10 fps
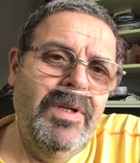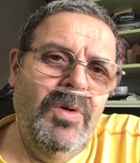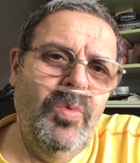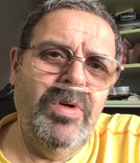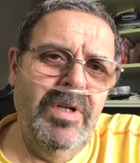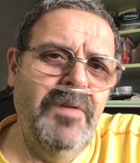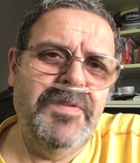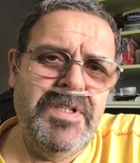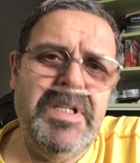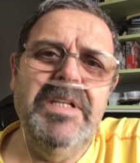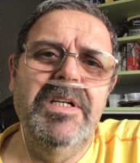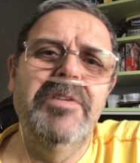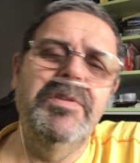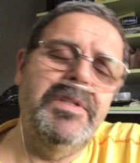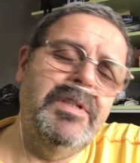would love to send
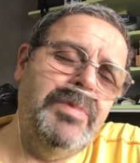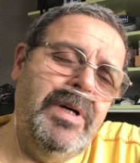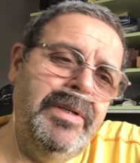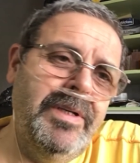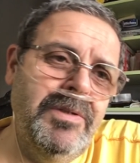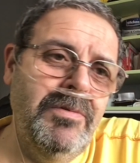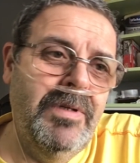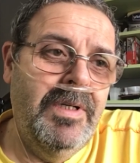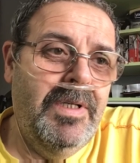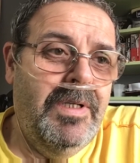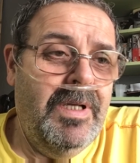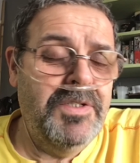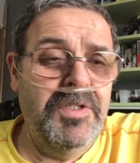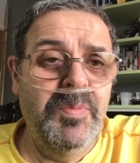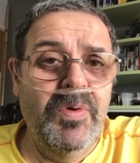over to you, but I know, as
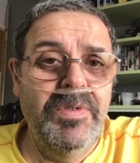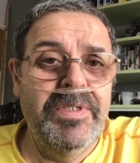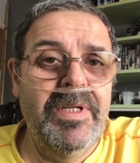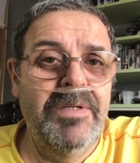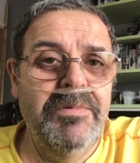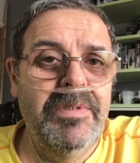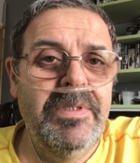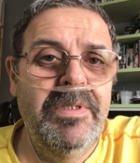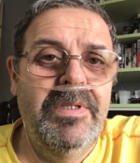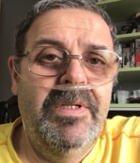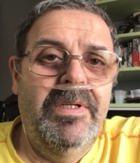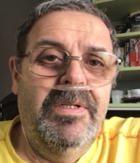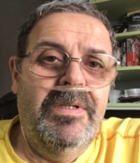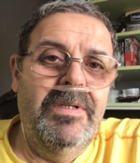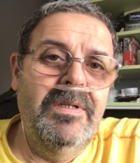you pointed out, the
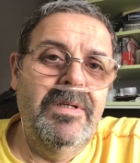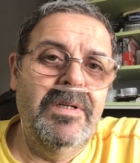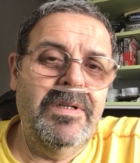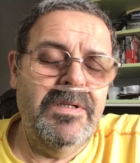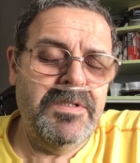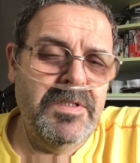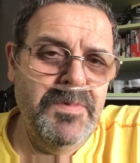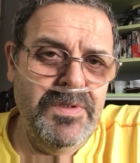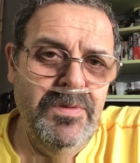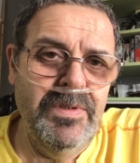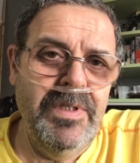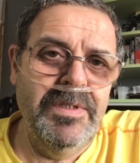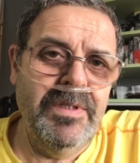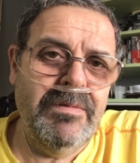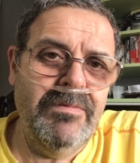customs and all the
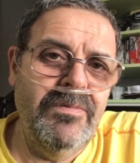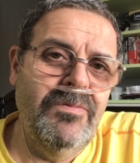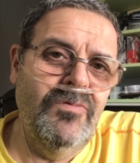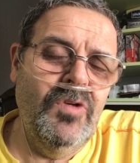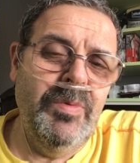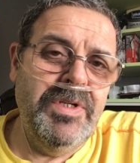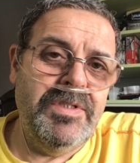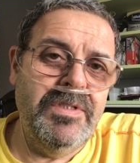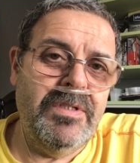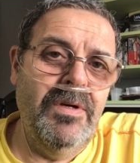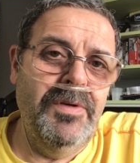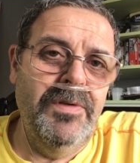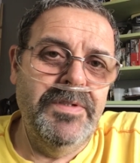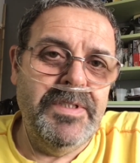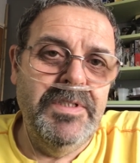other rubbish that's gone
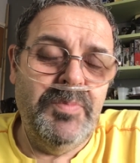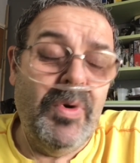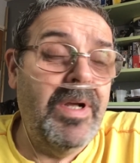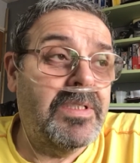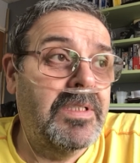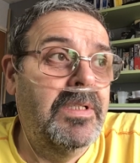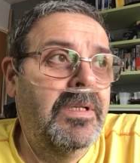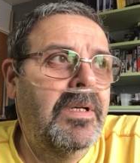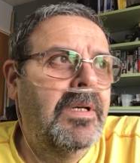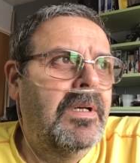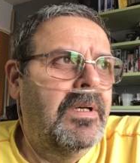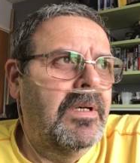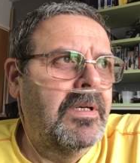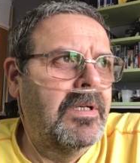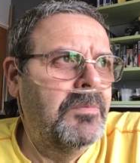on since Brexit
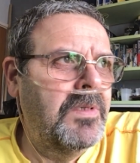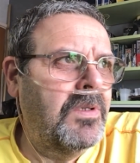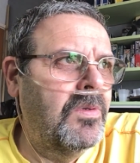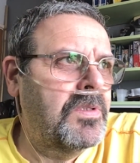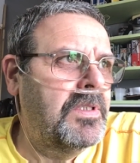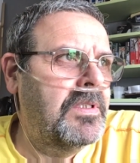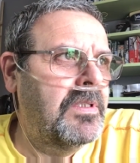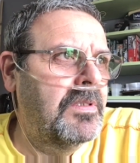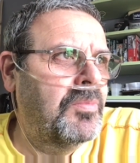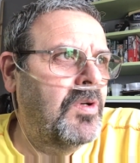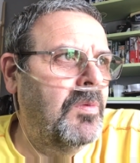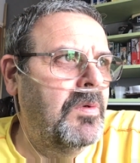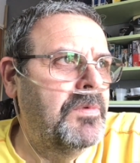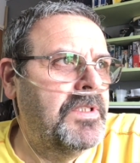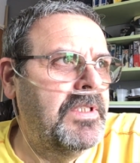are causing slight
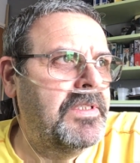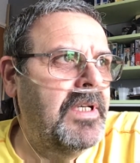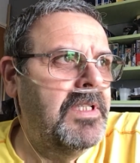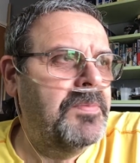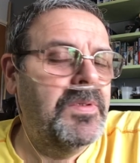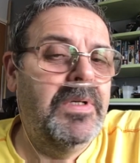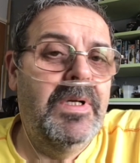problems these days. But